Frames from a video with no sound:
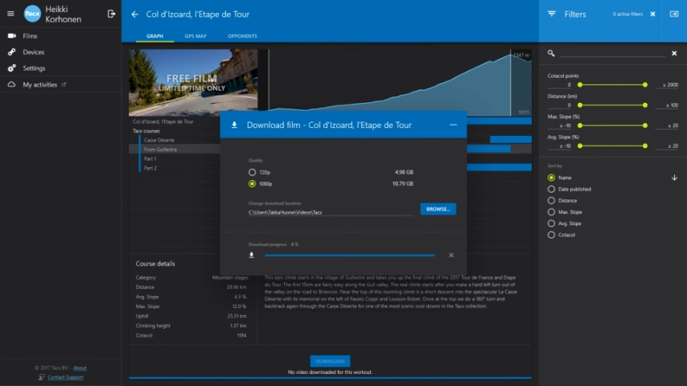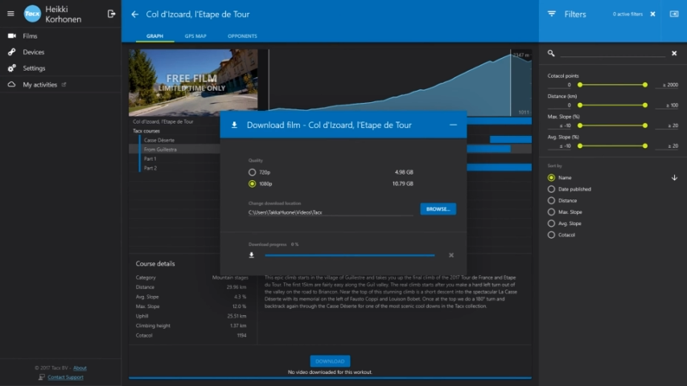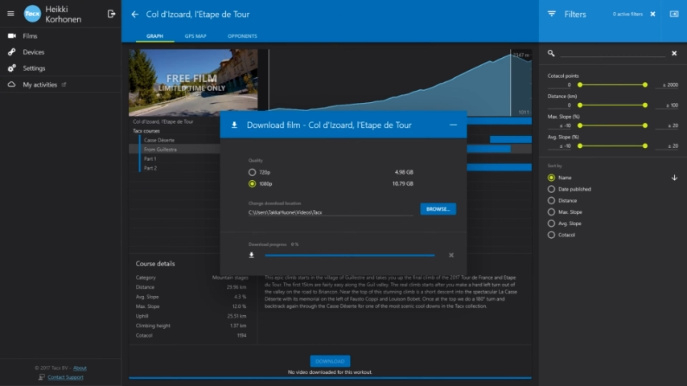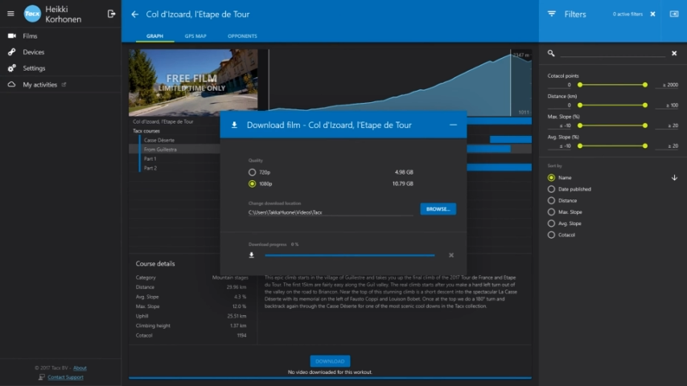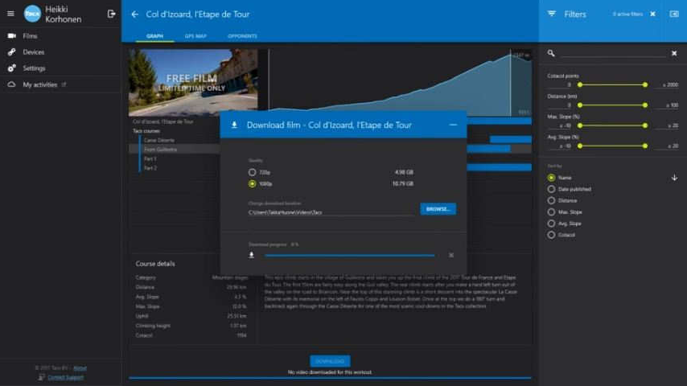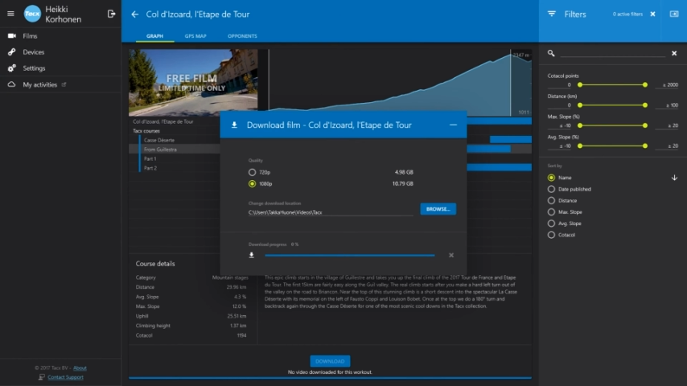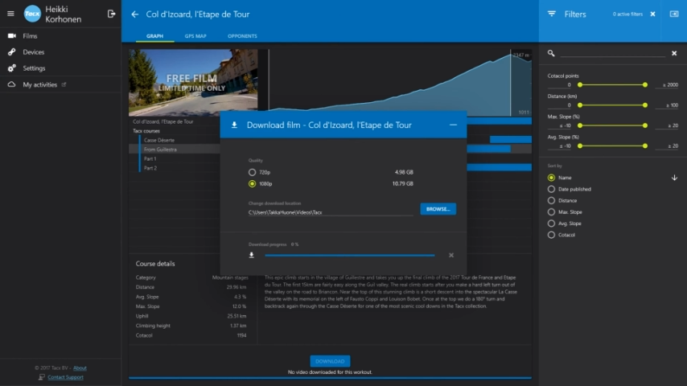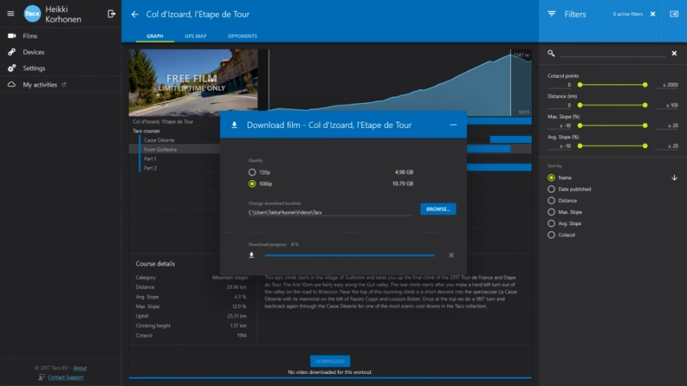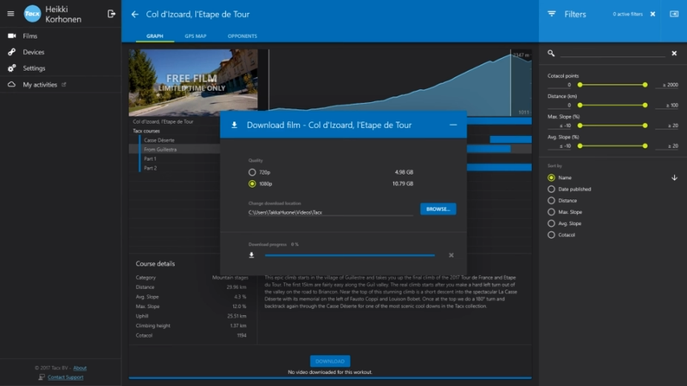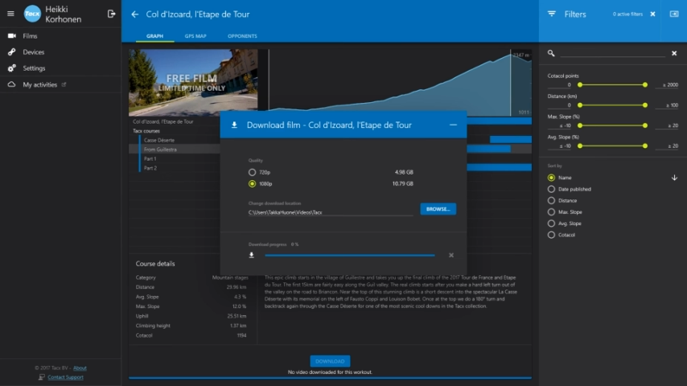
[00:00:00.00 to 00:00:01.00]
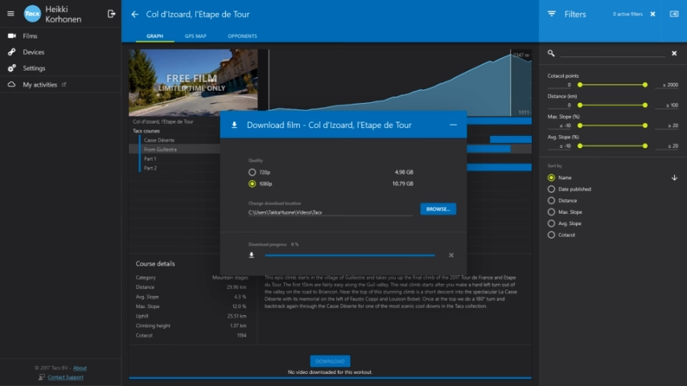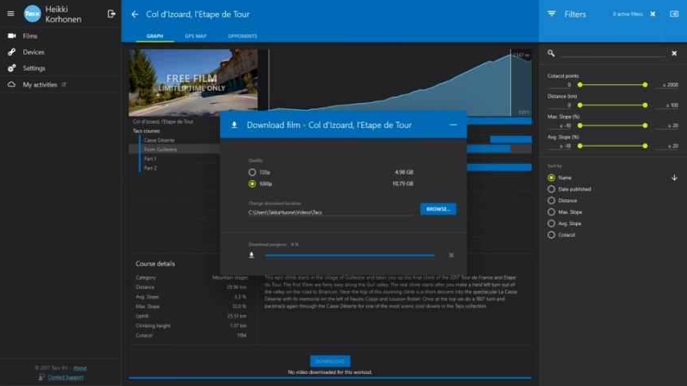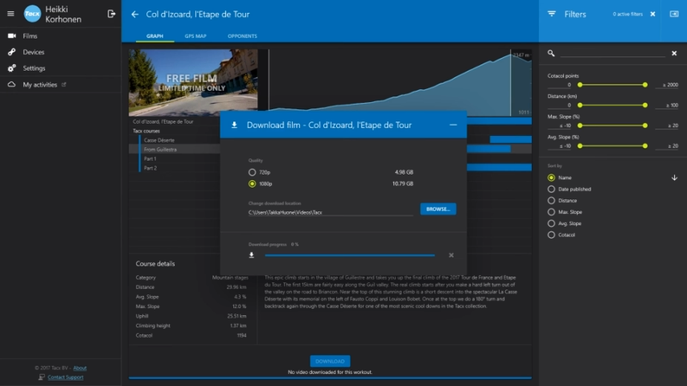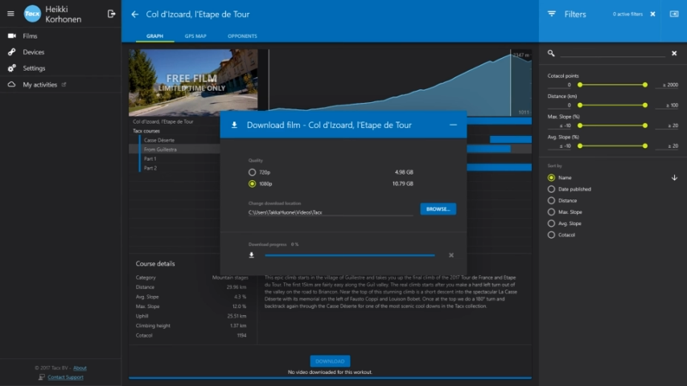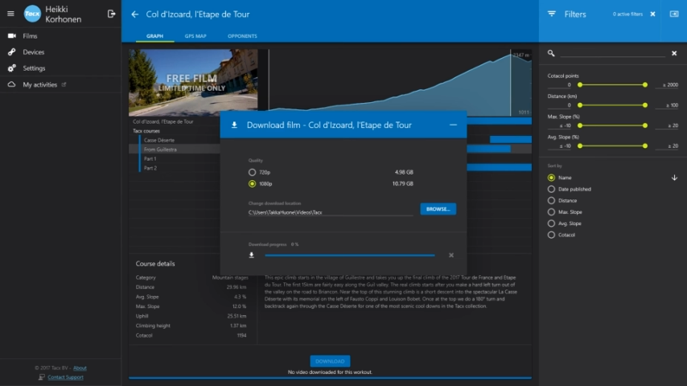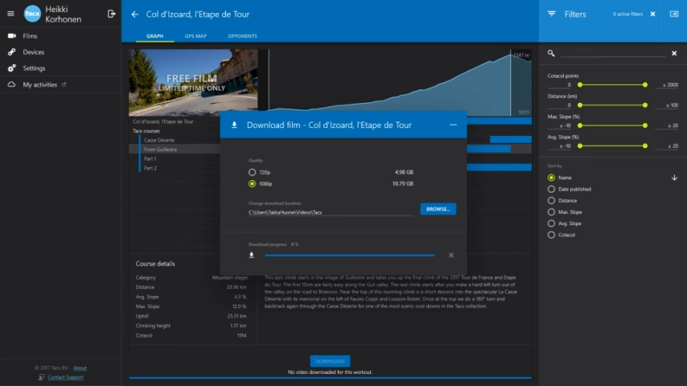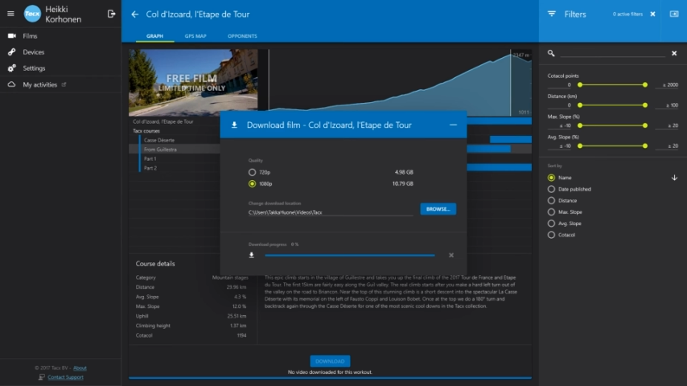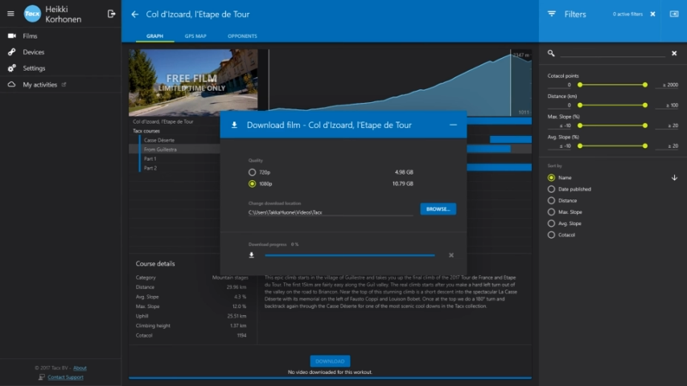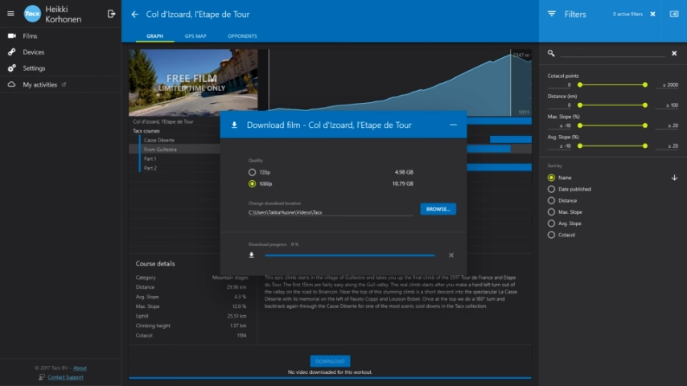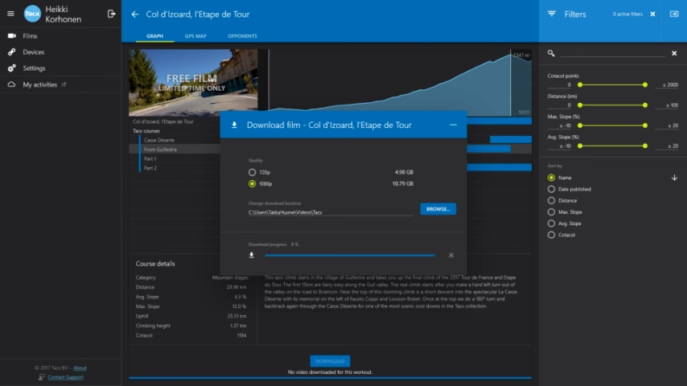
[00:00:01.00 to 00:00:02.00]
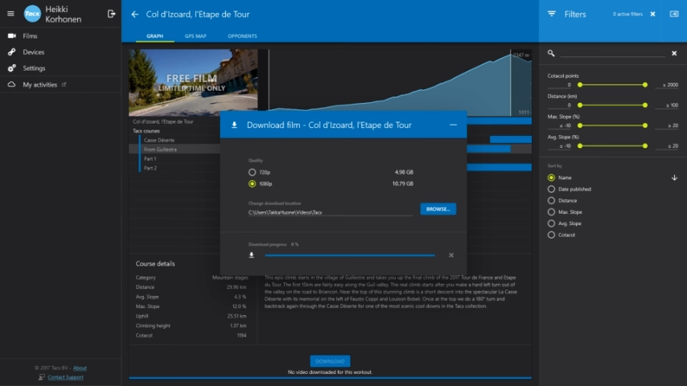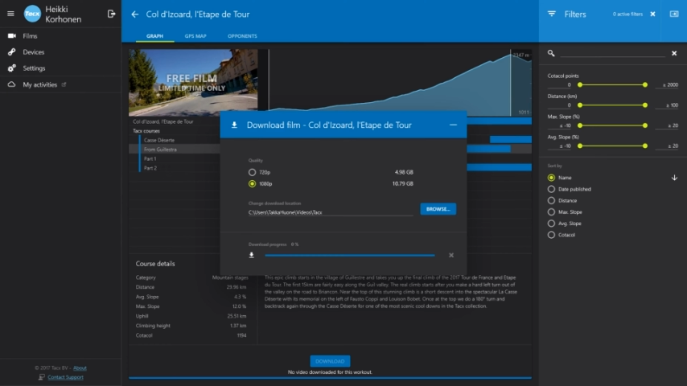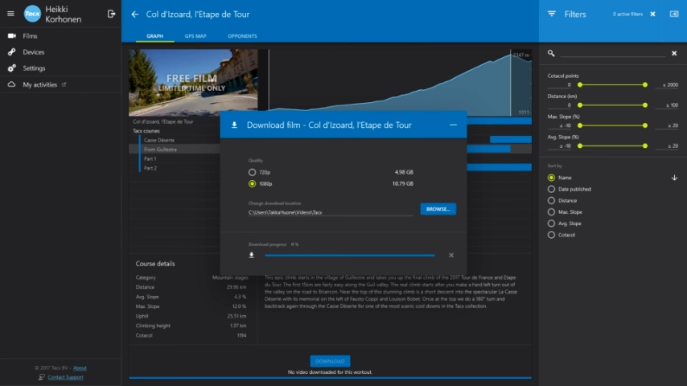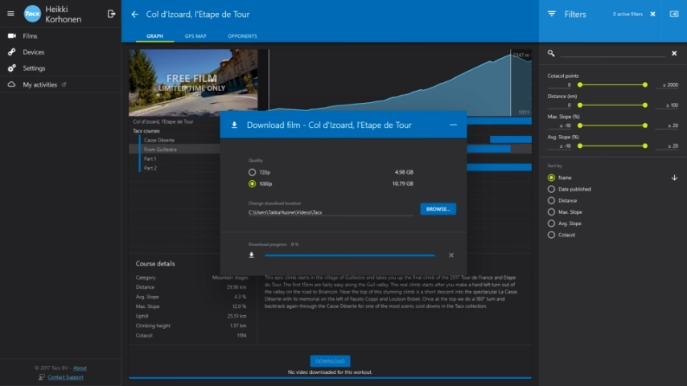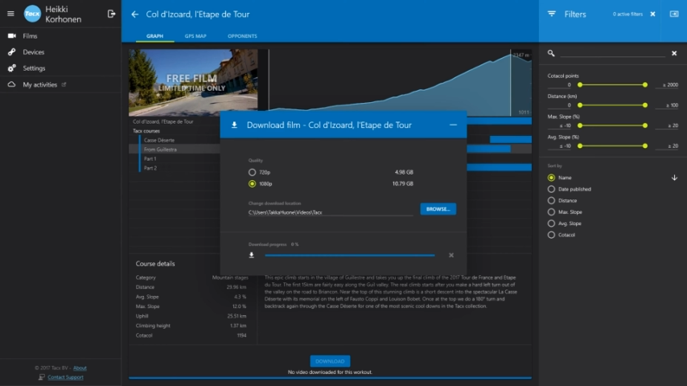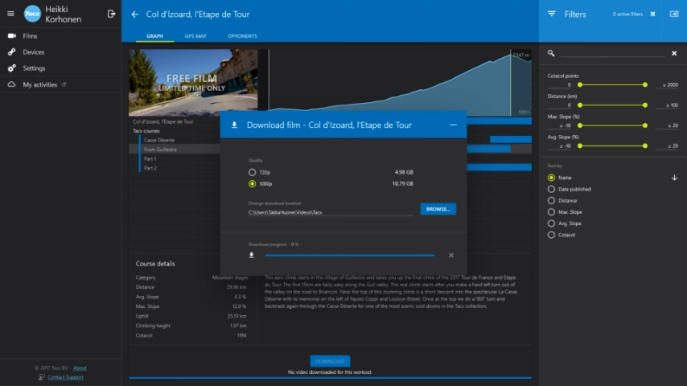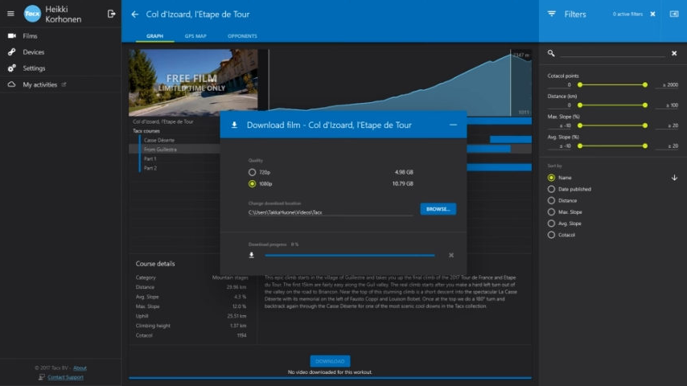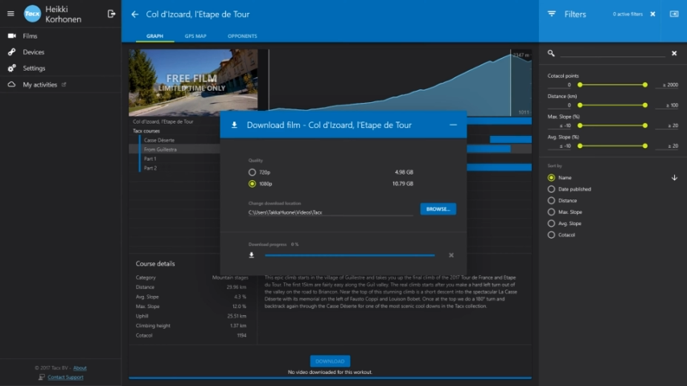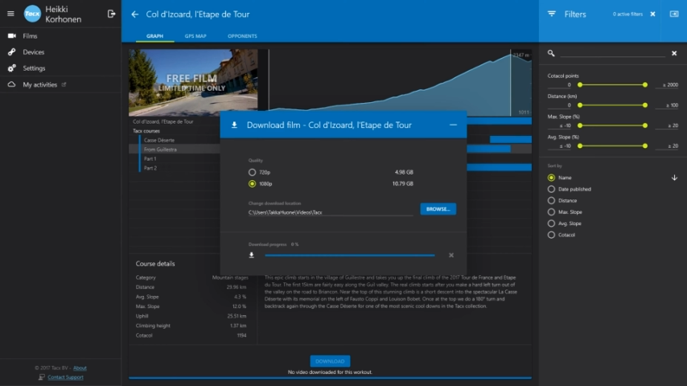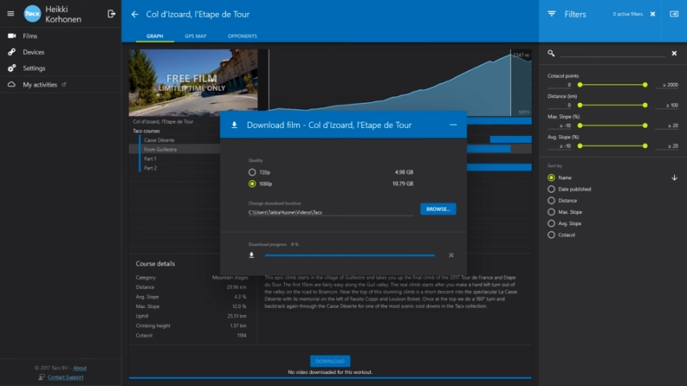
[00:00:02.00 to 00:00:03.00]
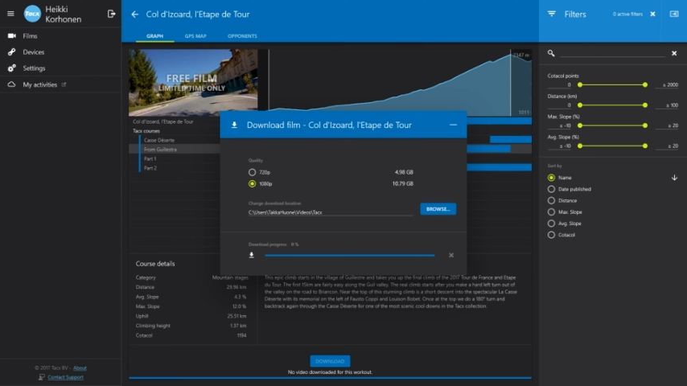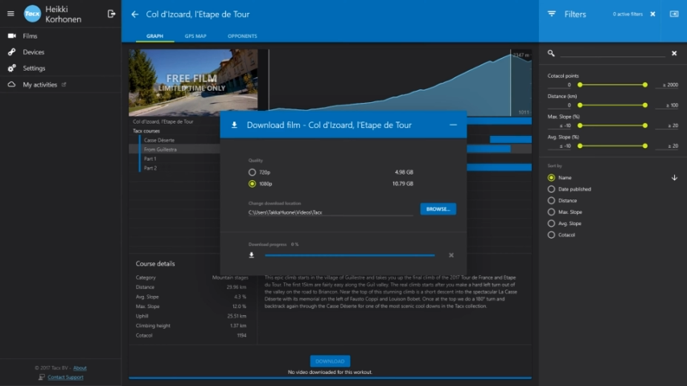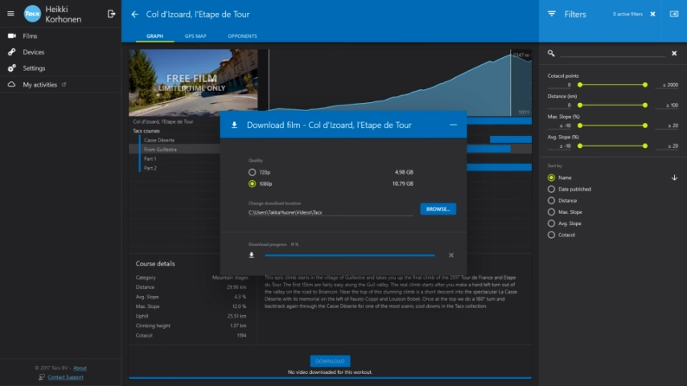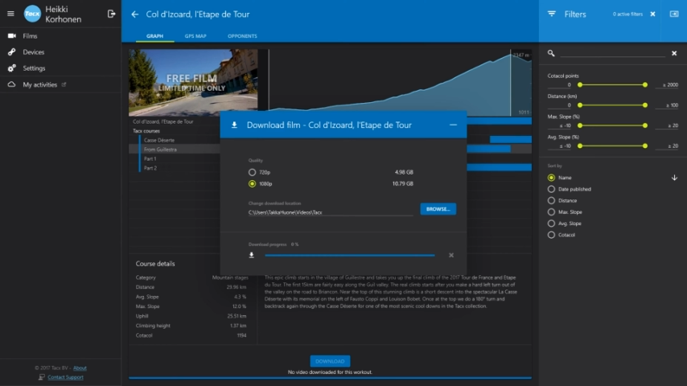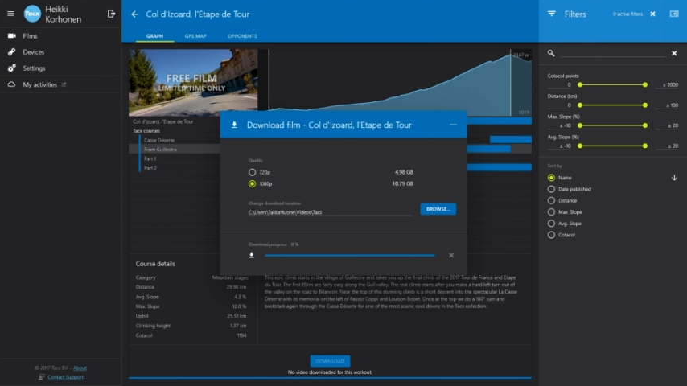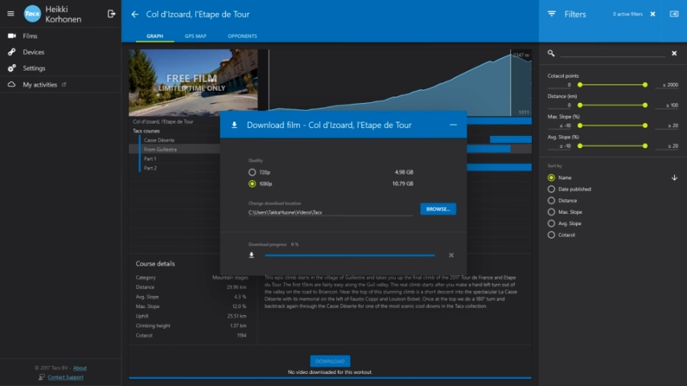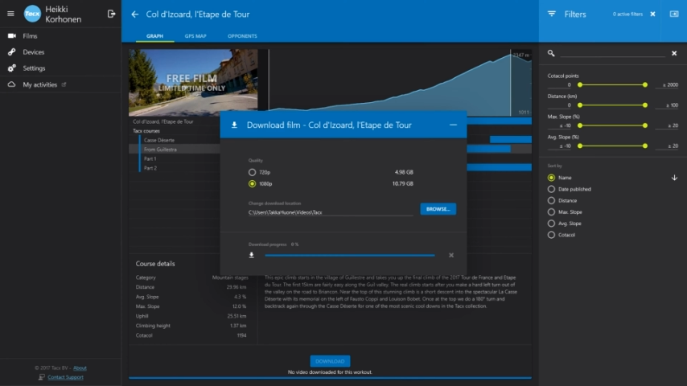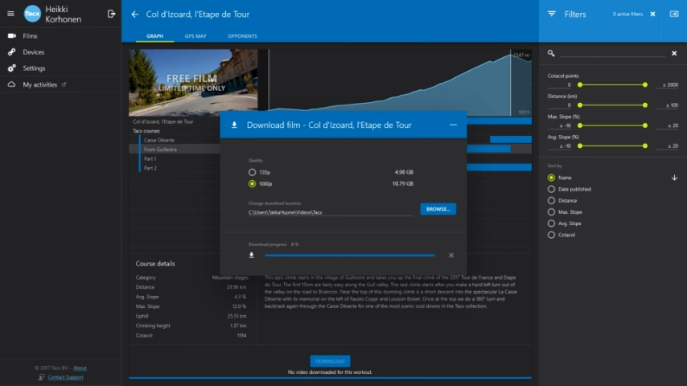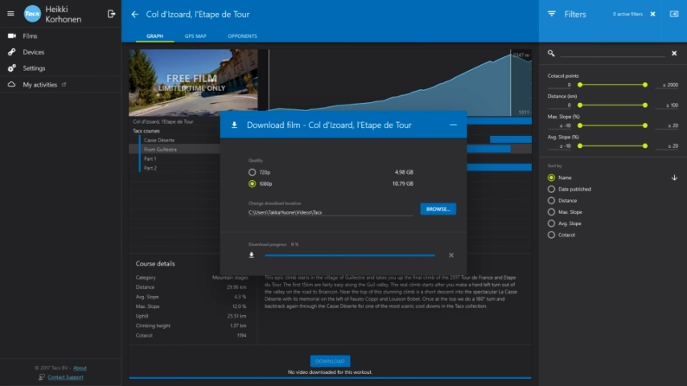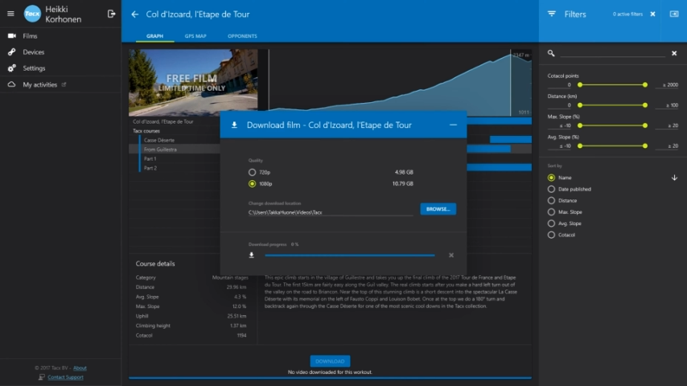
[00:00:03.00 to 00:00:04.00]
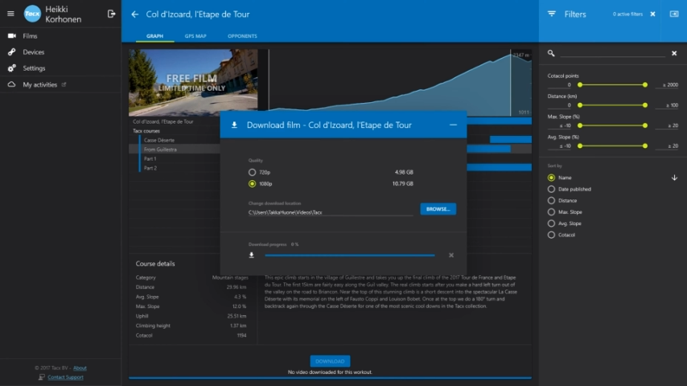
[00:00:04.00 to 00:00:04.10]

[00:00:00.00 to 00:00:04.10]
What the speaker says: No face is visible, so there are no lips to read.